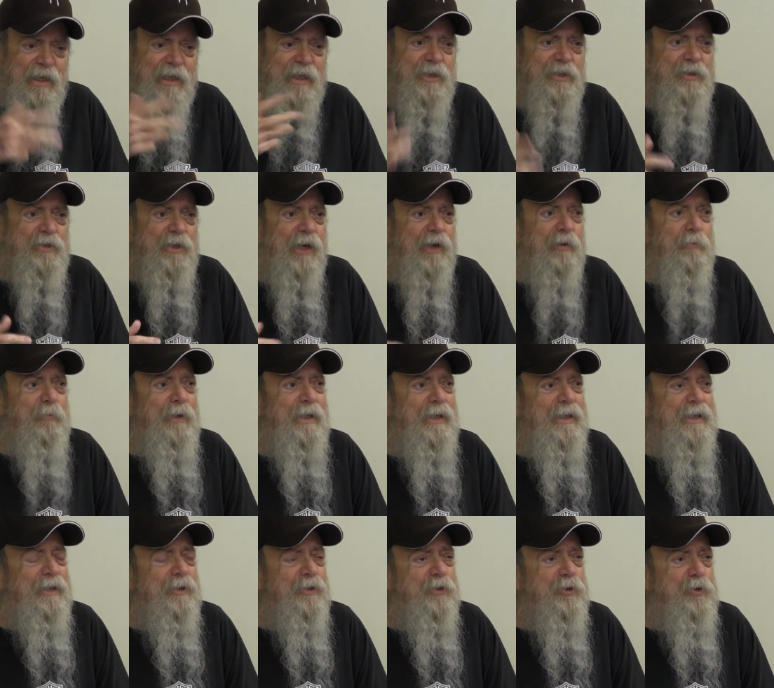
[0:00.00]
He started
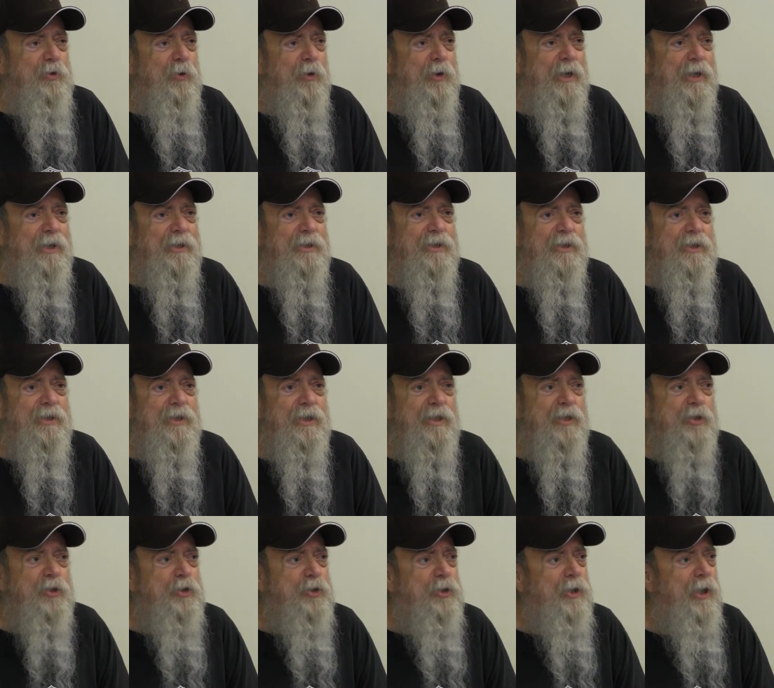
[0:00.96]
really enjoying the
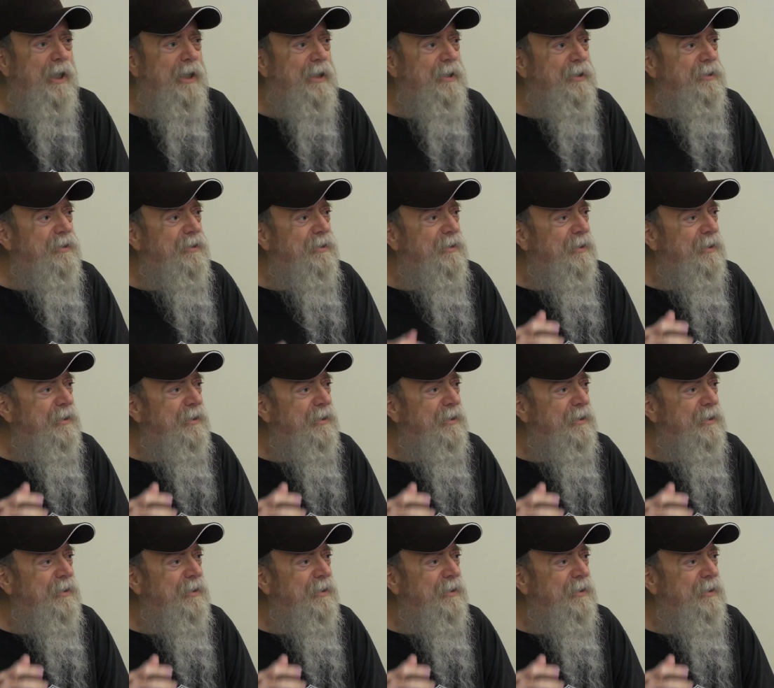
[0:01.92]
Yiddishkeit,